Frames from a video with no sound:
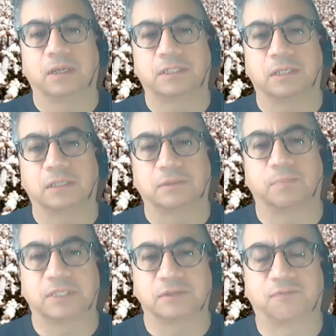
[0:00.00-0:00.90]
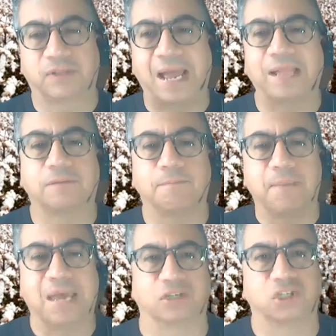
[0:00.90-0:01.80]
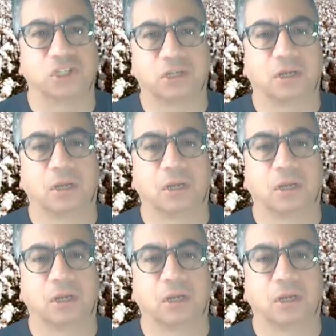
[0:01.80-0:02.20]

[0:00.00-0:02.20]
It's a flat mesh,